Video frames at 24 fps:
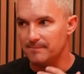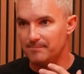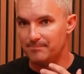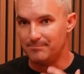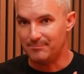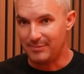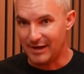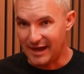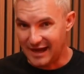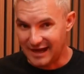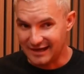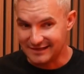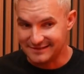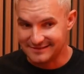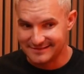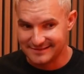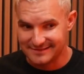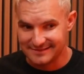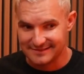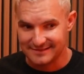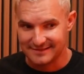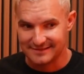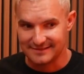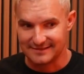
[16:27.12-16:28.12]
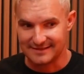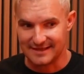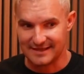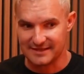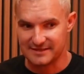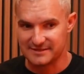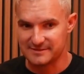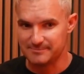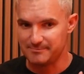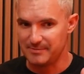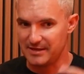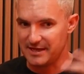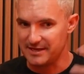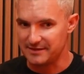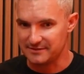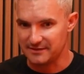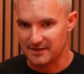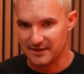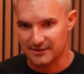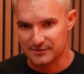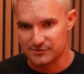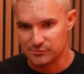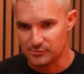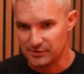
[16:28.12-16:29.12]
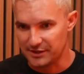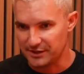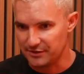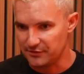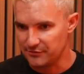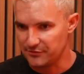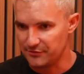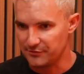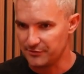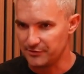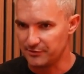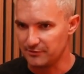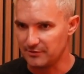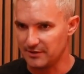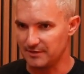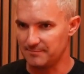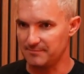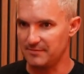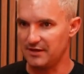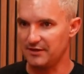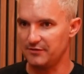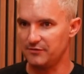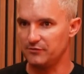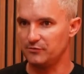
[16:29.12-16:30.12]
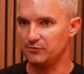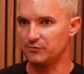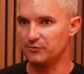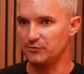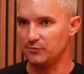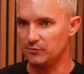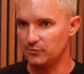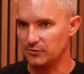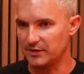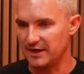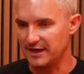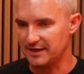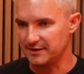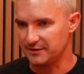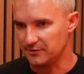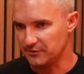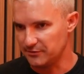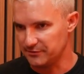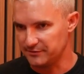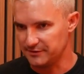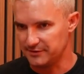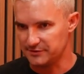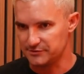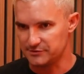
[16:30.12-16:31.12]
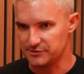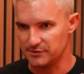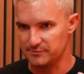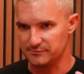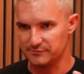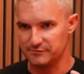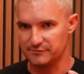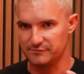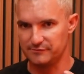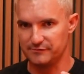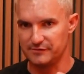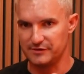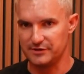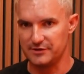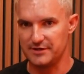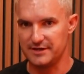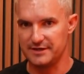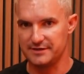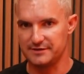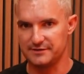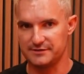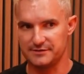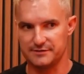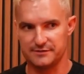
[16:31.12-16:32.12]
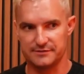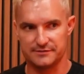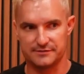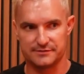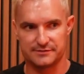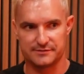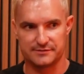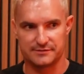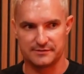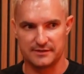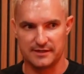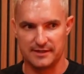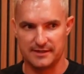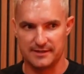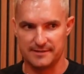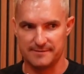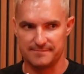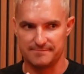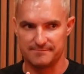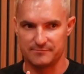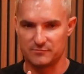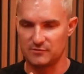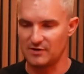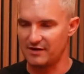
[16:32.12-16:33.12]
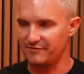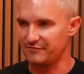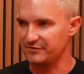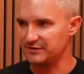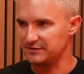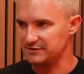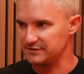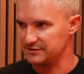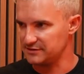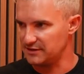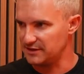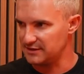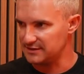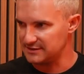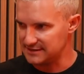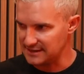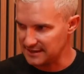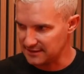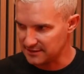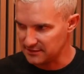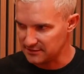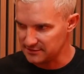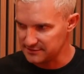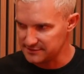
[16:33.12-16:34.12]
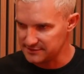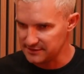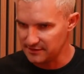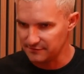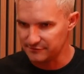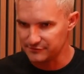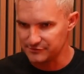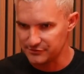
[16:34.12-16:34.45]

but they spend 20 or 30 grand a month on organic only in terms of video editors, graphic designers, that kind of stuff.